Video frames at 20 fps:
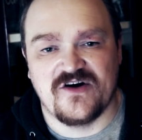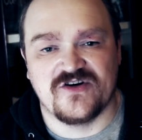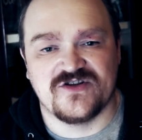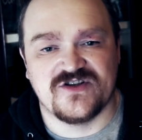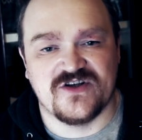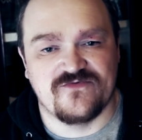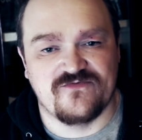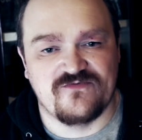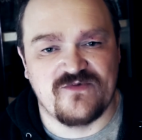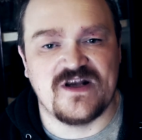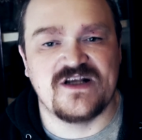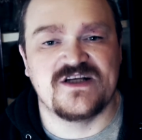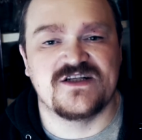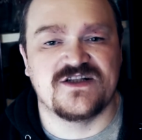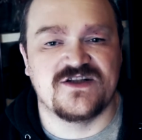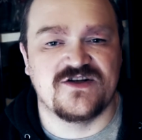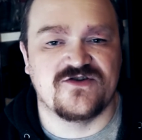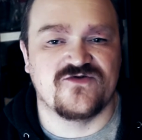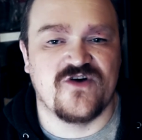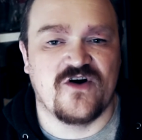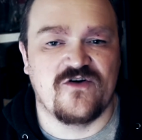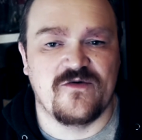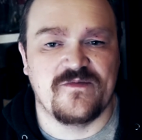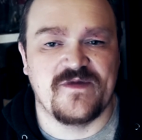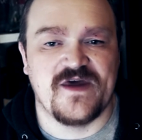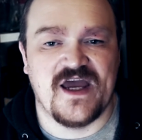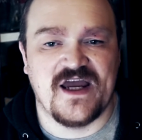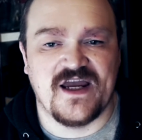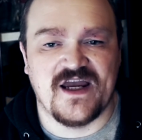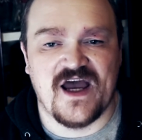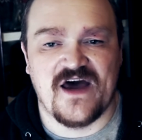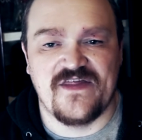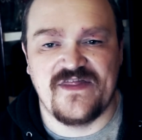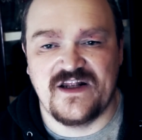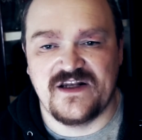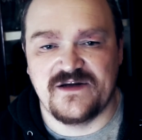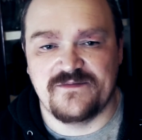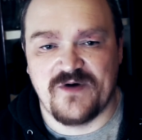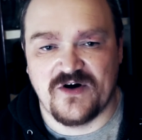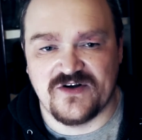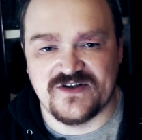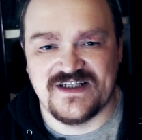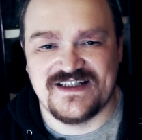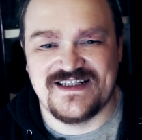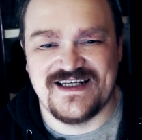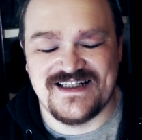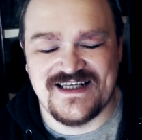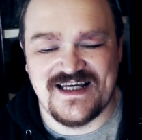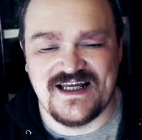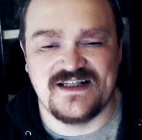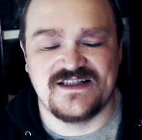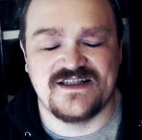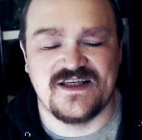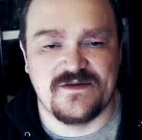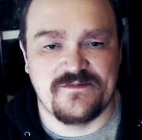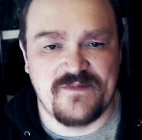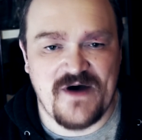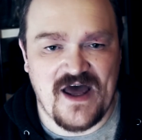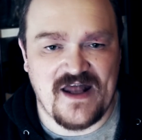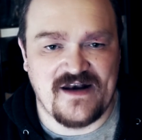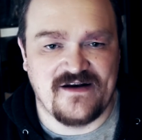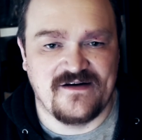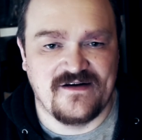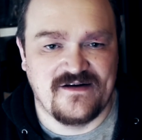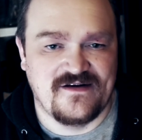or syringe to draw out the ink and then deposit it into the pen.